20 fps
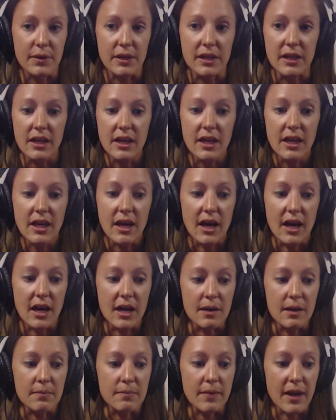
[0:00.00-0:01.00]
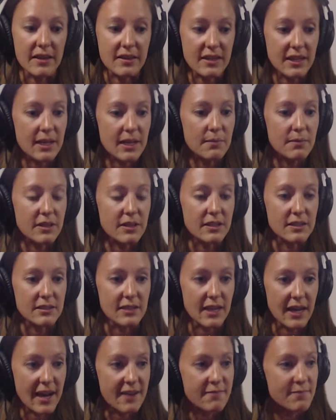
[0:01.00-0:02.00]
But um, I think I'm gonna.
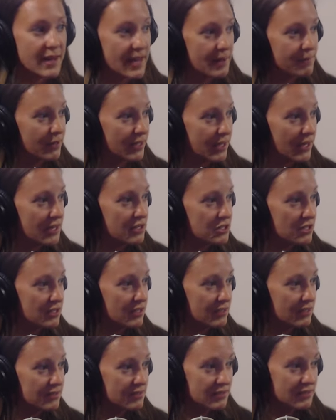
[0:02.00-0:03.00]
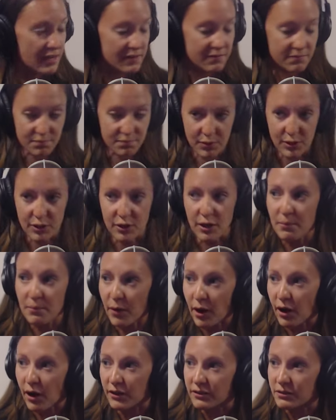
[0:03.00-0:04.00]
I have my application. It's I've put it on
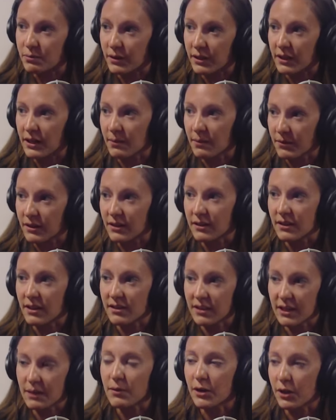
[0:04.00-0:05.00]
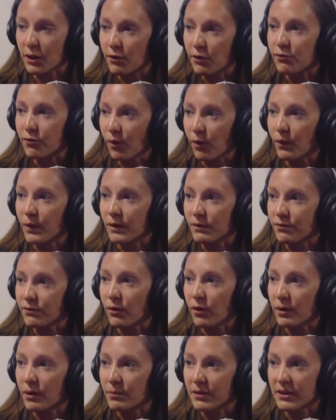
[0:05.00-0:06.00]
pause, but I'm gonna. I think I'm gonna go forward
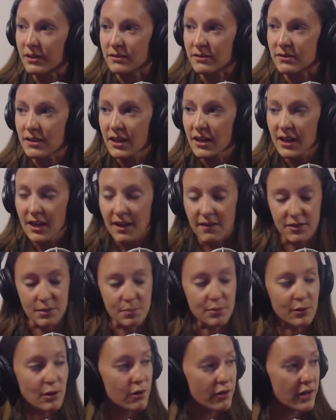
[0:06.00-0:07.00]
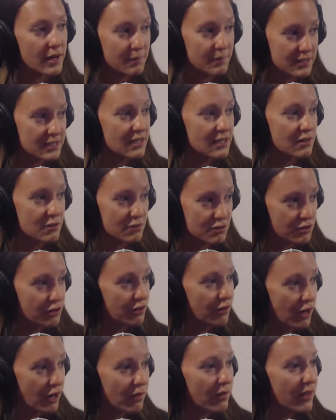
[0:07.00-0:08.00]
for it because if the program continues to
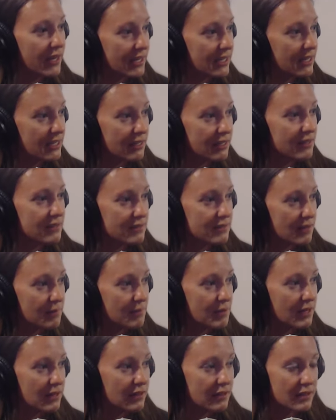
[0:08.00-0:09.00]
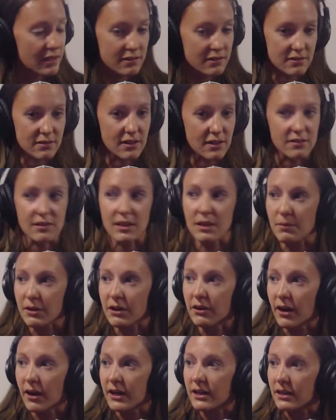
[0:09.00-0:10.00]
grow like it mm-hmm. is, I mean, it's it's gonna be
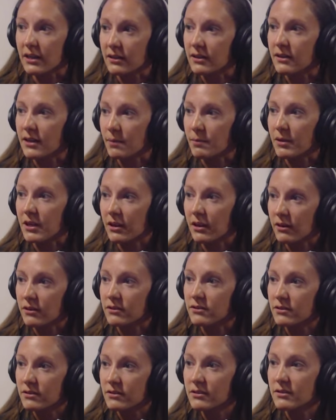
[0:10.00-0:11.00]
great in coming years.